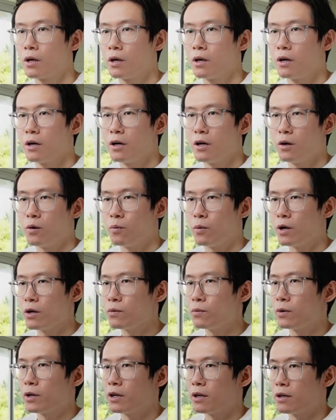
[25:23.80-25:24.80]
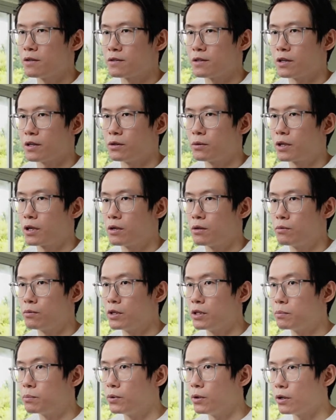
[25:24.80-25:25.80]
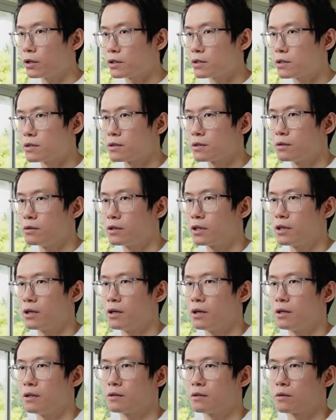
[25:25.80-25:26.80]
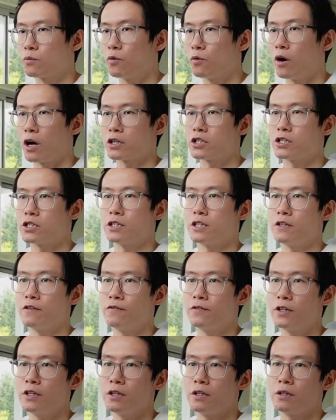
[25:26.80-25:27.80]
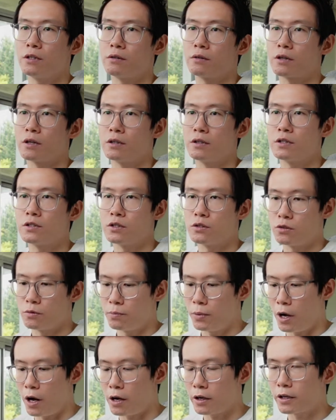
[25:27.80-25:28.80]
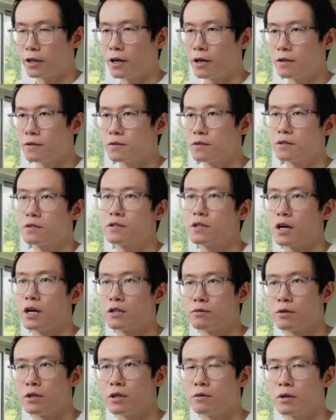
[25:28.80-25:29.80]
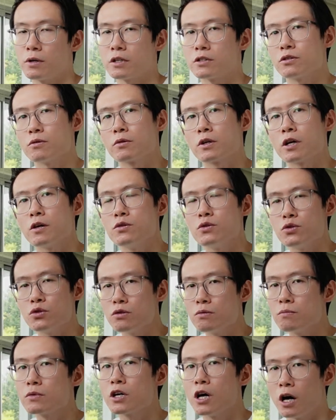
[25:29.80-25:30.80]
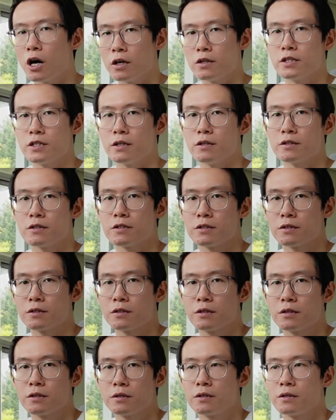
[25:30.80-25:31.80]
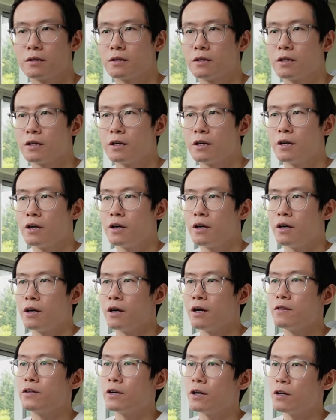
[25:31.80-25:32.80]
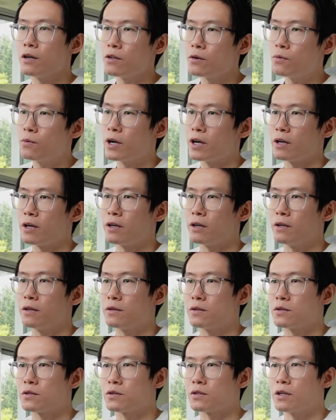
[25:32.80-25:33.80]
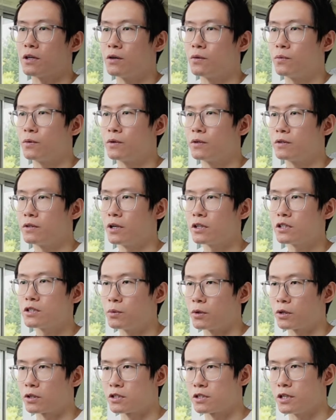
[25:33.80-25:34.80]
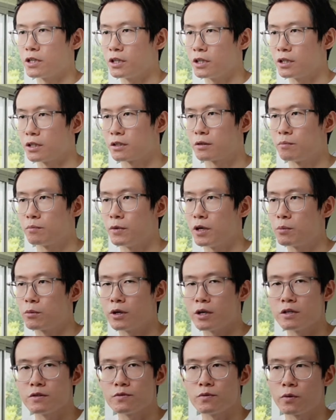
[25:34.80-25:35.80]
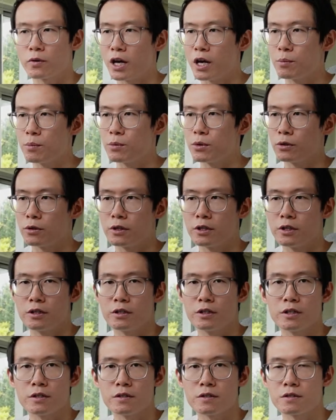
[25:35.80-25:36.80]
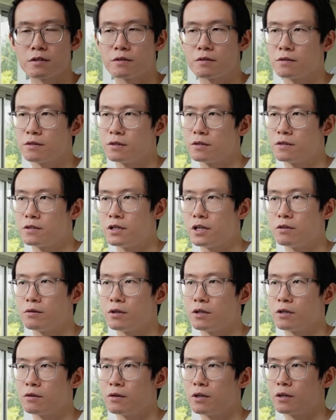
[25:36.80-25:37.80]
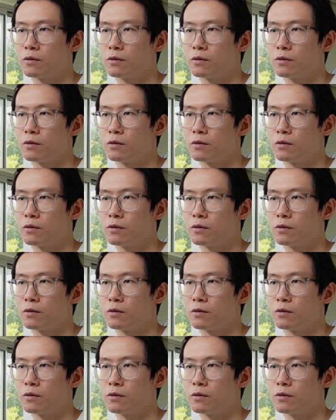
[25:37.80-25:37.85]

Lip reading: One way is that you can read books, you can watch TV, you can listen to podcasts, etc., right? So consume content. And the other way is with textbook studying, memorize vocabulary lists, etc., right?